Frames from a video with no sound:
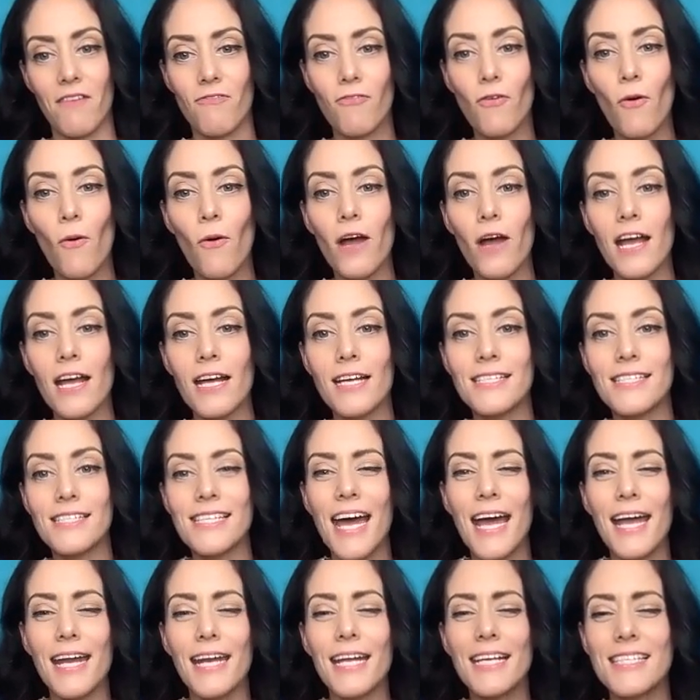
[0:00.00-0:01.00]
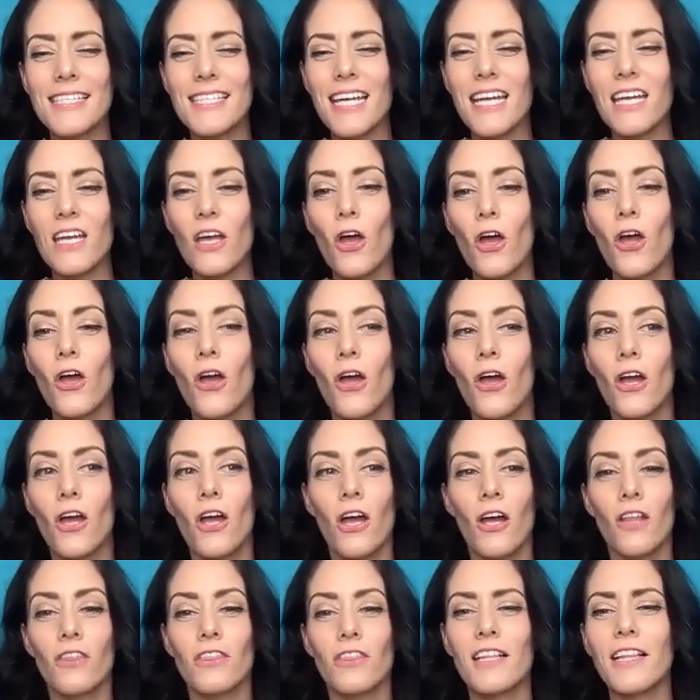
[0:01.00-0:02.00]
Mia. voice. And it's like,
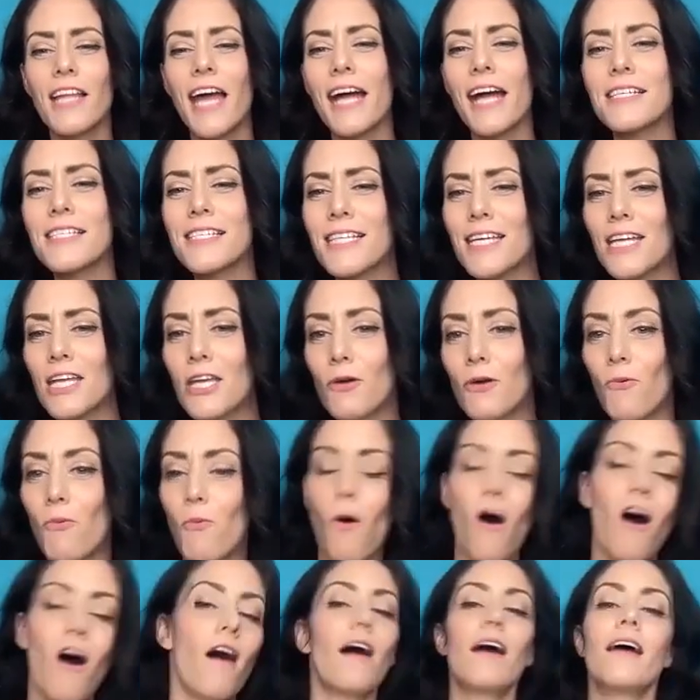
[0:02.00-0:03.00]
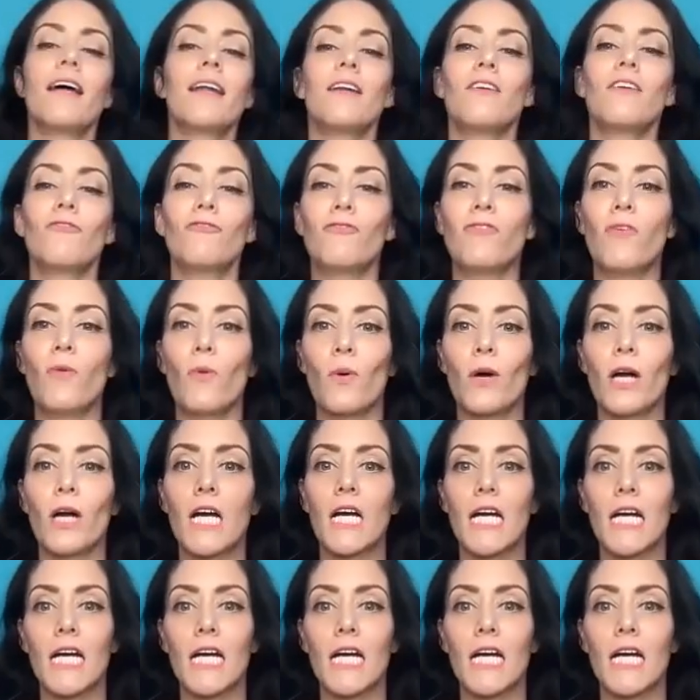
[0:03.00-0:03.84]
the last thing you want for